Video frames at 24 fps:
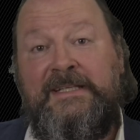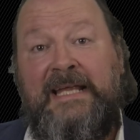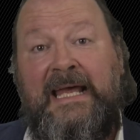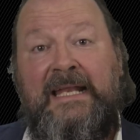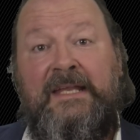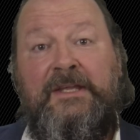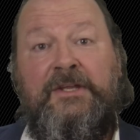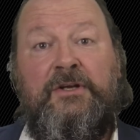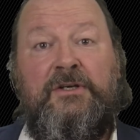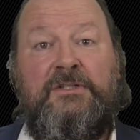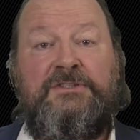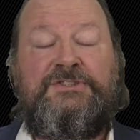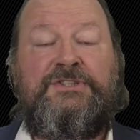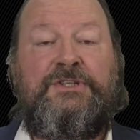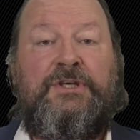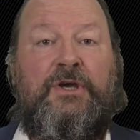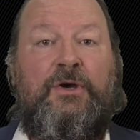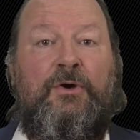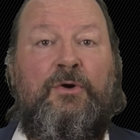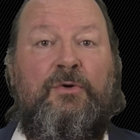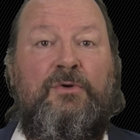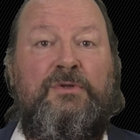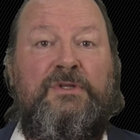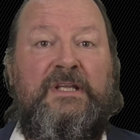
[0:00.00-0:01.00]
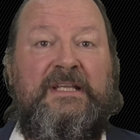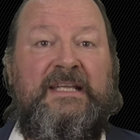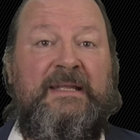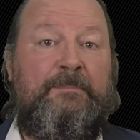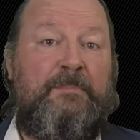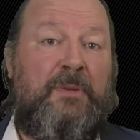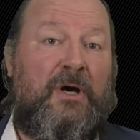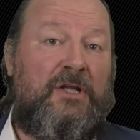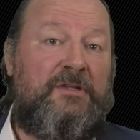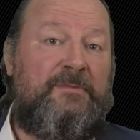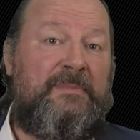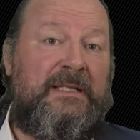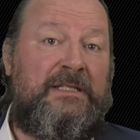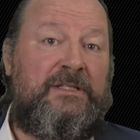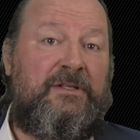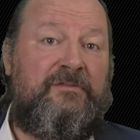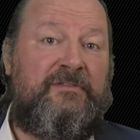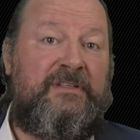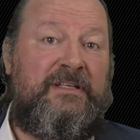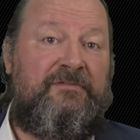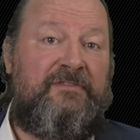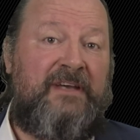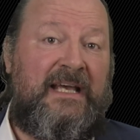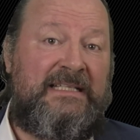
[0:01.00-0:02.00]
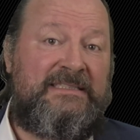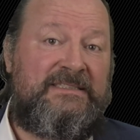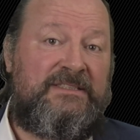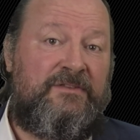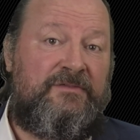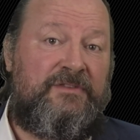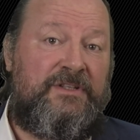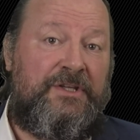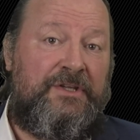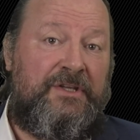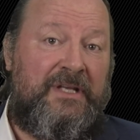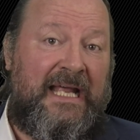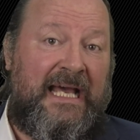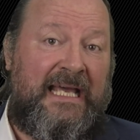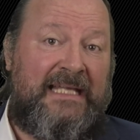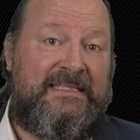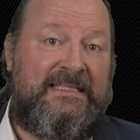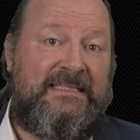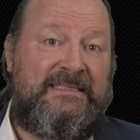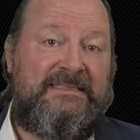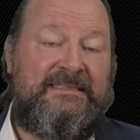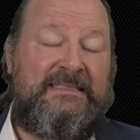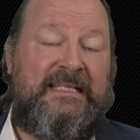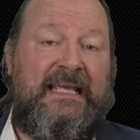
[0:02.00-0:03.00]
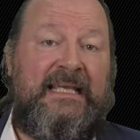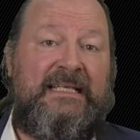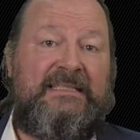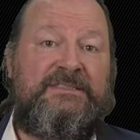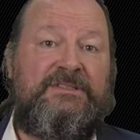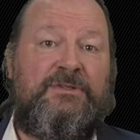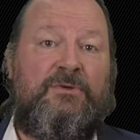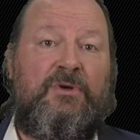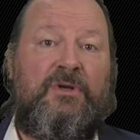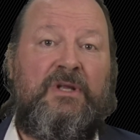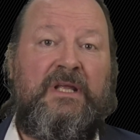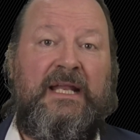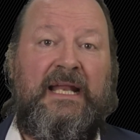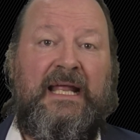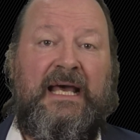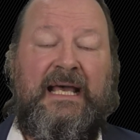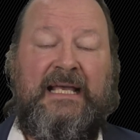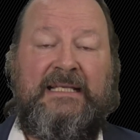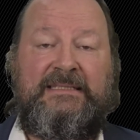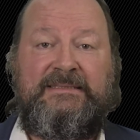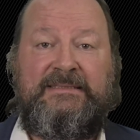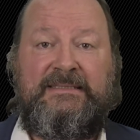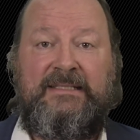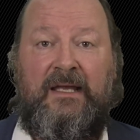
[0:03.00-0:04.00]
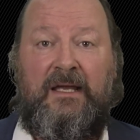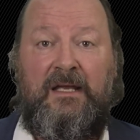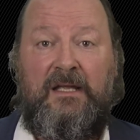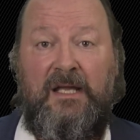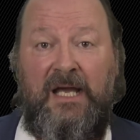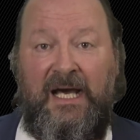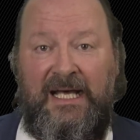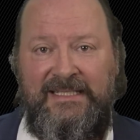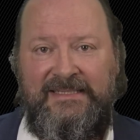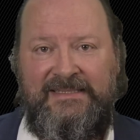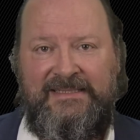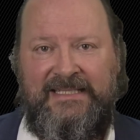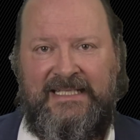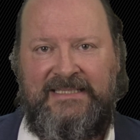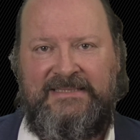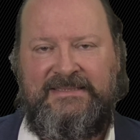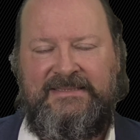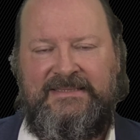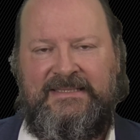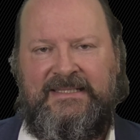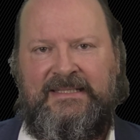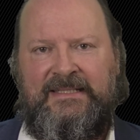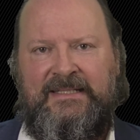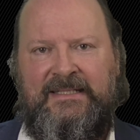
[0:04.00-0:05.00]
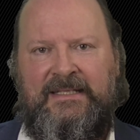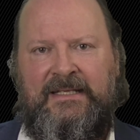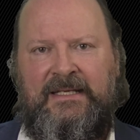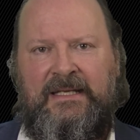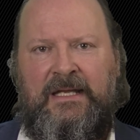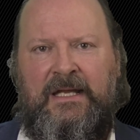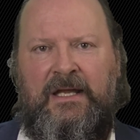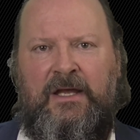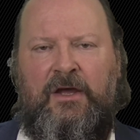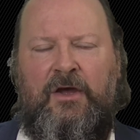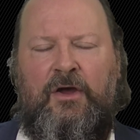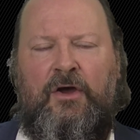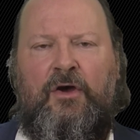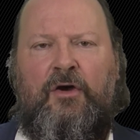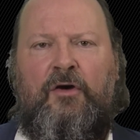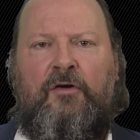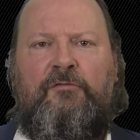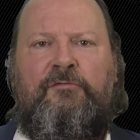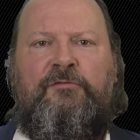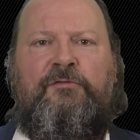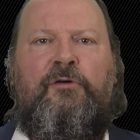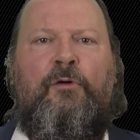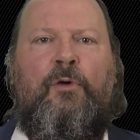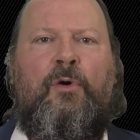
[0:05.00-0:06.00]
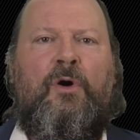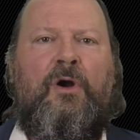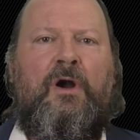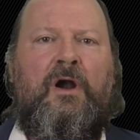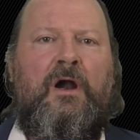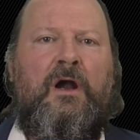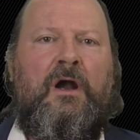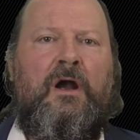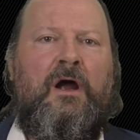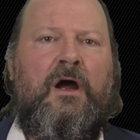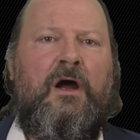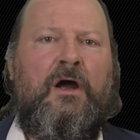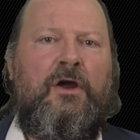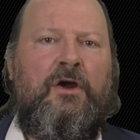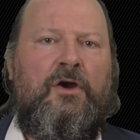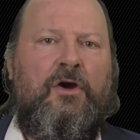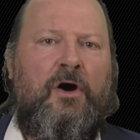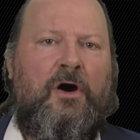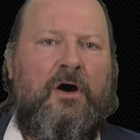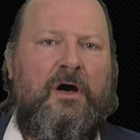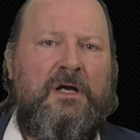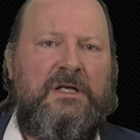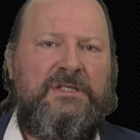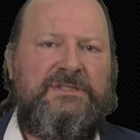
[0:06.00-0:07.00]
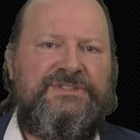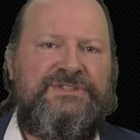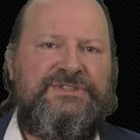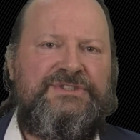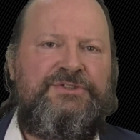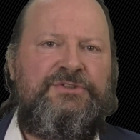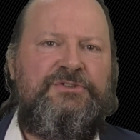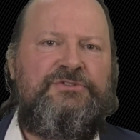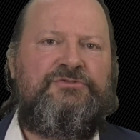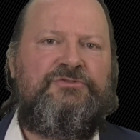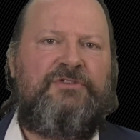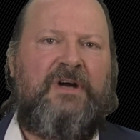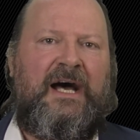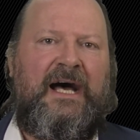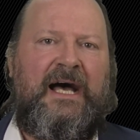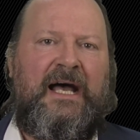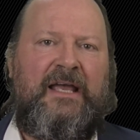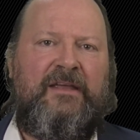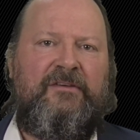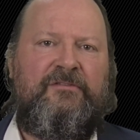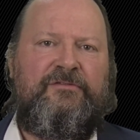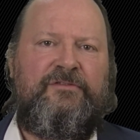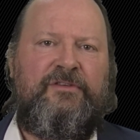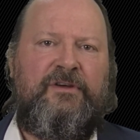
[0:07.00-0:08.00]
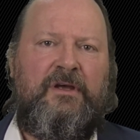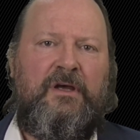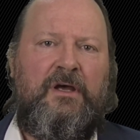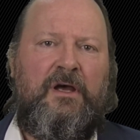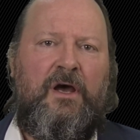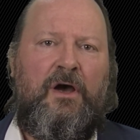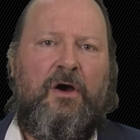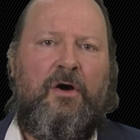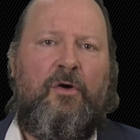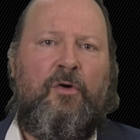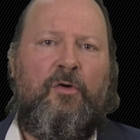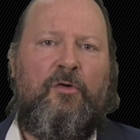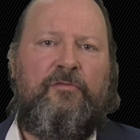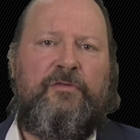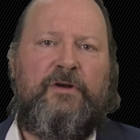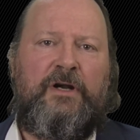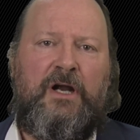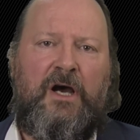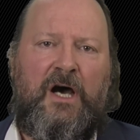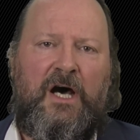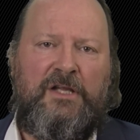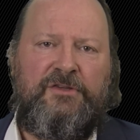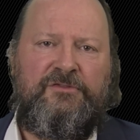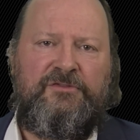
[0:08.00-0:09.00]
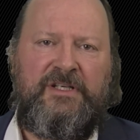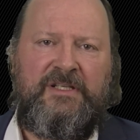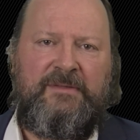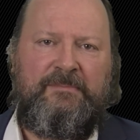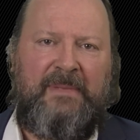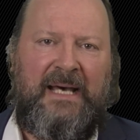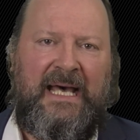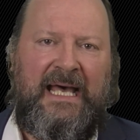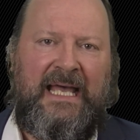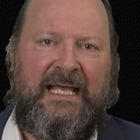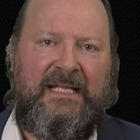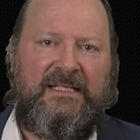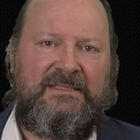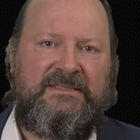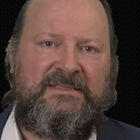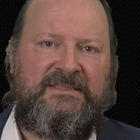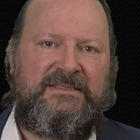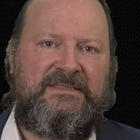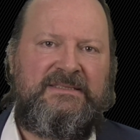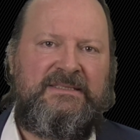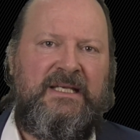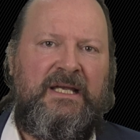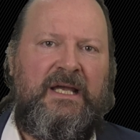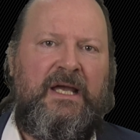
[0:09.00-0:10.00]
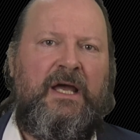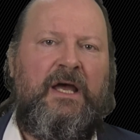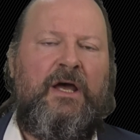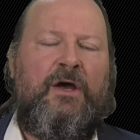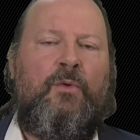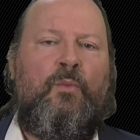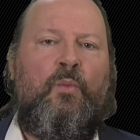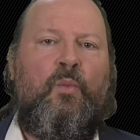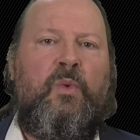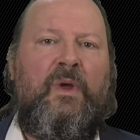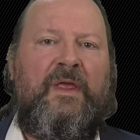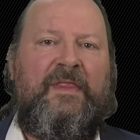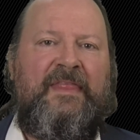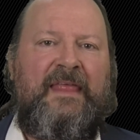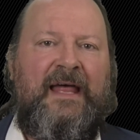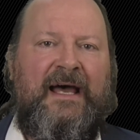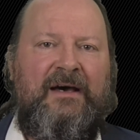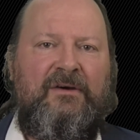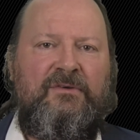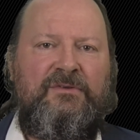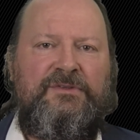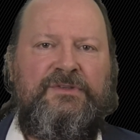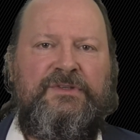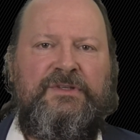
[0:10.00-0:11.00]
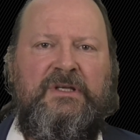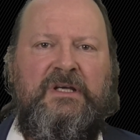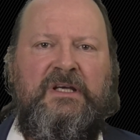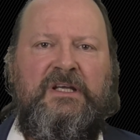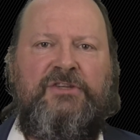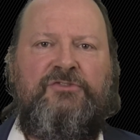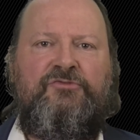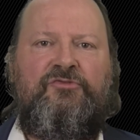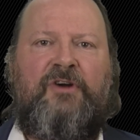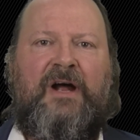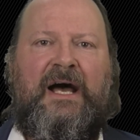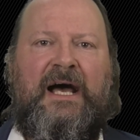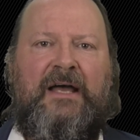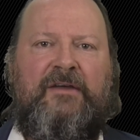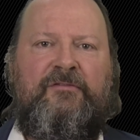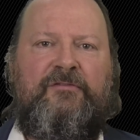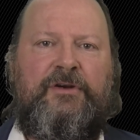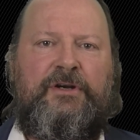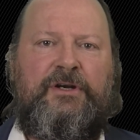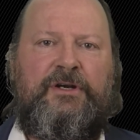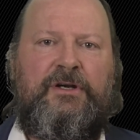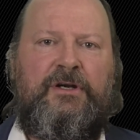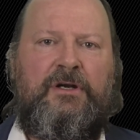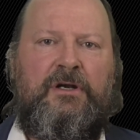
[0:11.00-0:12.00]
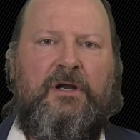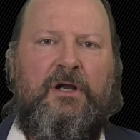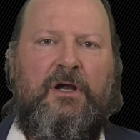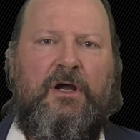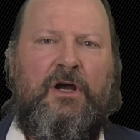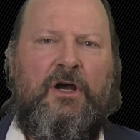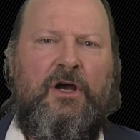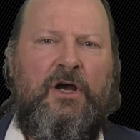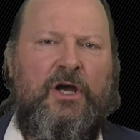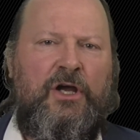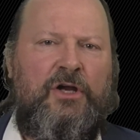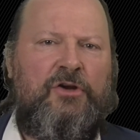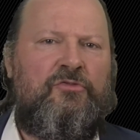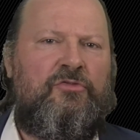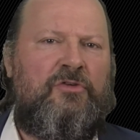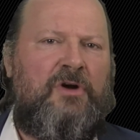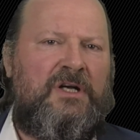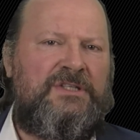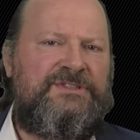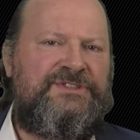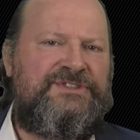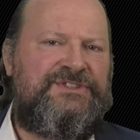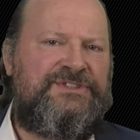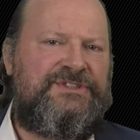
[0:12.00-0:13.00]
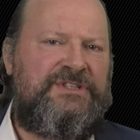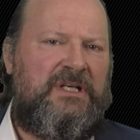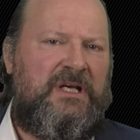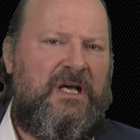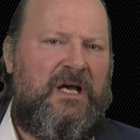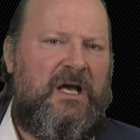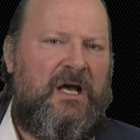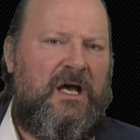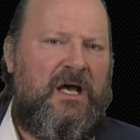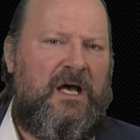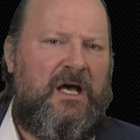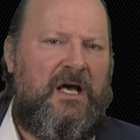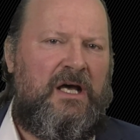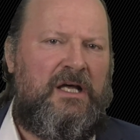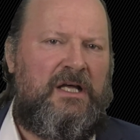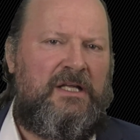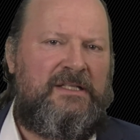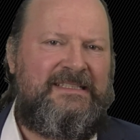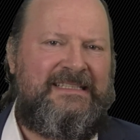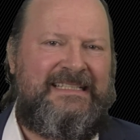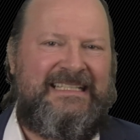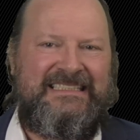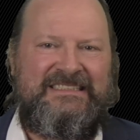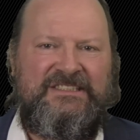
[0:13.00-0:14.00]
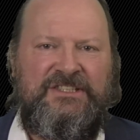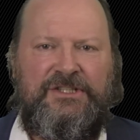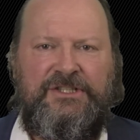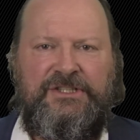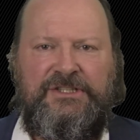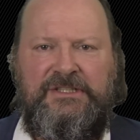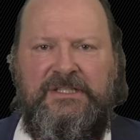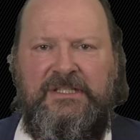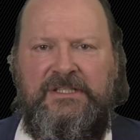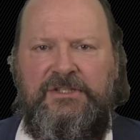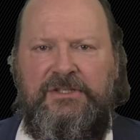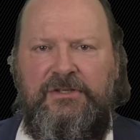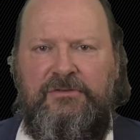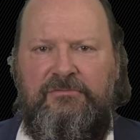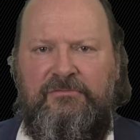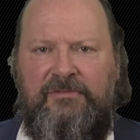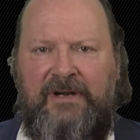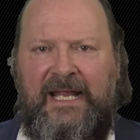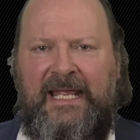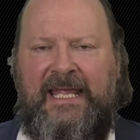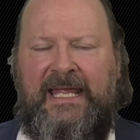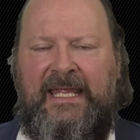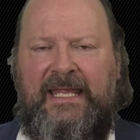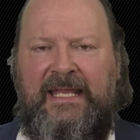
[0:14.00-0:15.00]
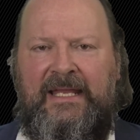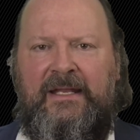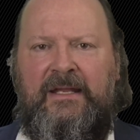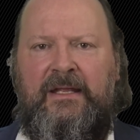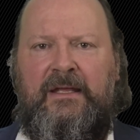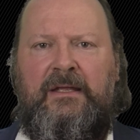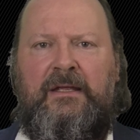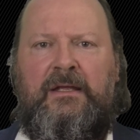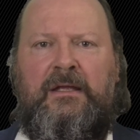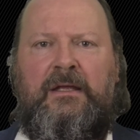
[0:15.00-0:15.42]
10 years ago, the Department of Defense of the United States organized a contest for cars to drive over 100 miles without a driver across desert terrain